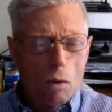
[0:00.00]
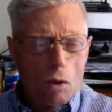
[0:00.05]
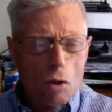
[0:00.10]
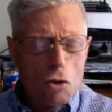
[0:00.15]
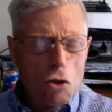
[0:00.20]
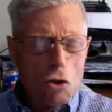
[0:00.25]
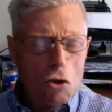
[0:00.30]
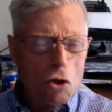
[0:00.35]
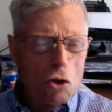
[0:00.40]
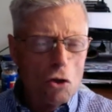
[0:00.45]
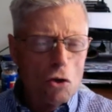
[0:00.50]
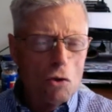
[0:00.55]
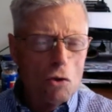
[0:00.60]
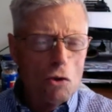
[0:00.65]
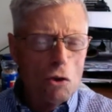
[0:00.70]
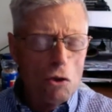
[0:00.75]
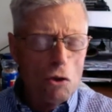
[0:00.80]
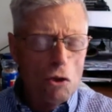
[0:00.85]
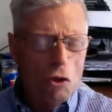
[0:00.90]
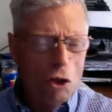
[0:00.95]
consider
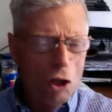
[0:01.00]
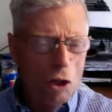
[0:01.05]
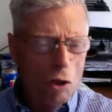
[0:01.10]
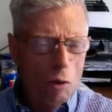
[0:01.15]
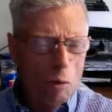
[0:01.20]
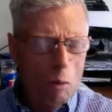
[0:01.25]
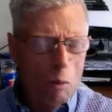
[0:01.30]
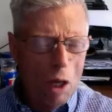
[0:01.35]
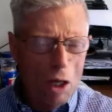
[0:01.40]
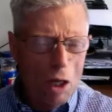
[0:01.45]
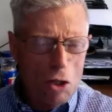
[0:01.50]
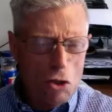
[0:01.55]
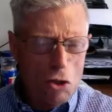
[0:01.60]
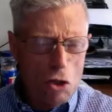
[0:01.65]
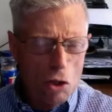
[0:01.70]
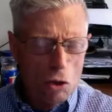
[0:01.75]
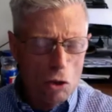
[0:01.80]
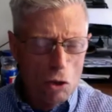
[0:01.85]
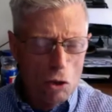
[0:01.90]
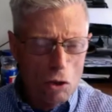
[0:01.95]
the theme as
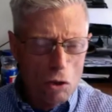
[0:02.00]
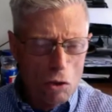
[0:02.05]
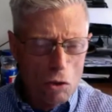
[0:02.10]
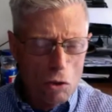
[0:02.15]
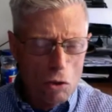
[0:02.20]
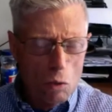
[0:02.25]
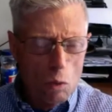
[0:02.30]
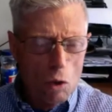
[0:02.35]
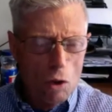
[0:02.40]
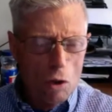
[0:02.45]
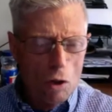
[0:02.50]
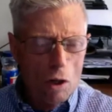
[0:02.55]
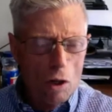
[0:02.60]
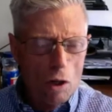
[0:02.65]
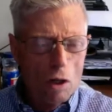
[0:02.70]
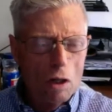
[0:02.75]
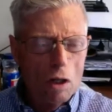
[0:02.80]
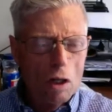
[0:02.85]
I looked at the work,